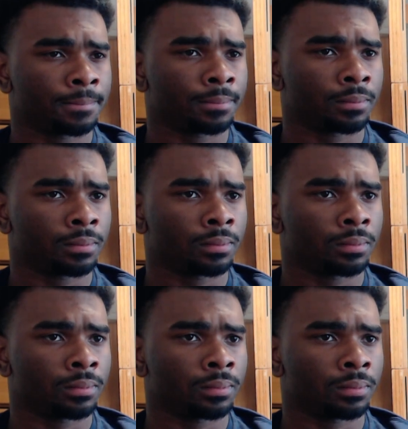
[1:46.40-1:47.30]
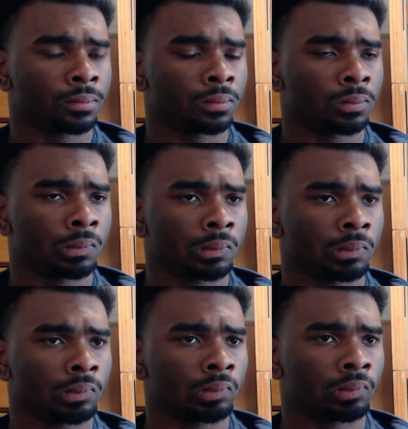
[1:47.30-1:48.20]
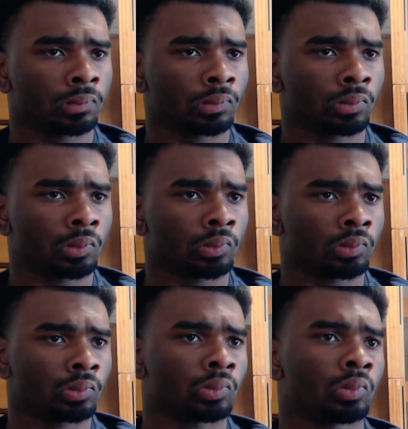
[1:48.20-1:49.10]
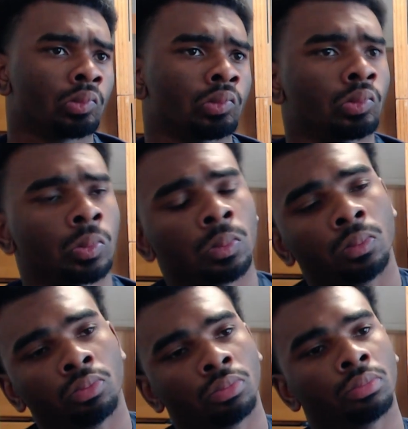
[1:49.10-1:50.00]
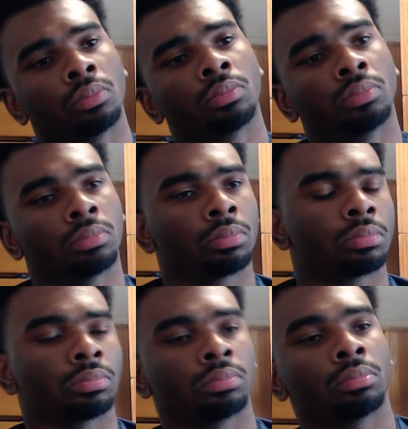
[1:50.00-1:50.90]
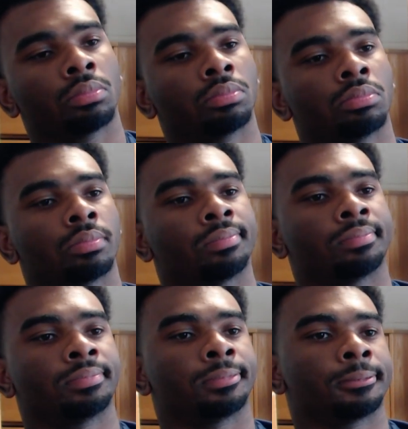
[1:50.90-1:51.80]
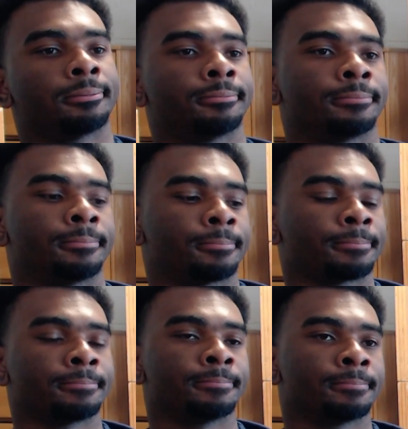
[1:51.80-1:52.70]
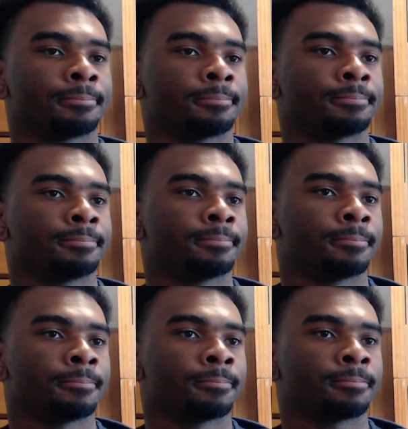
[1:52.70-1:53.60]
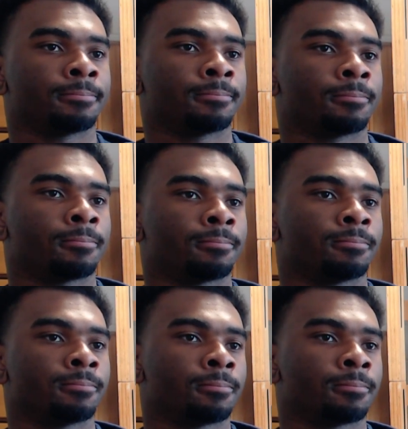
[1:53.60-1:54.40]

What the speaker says: (silent)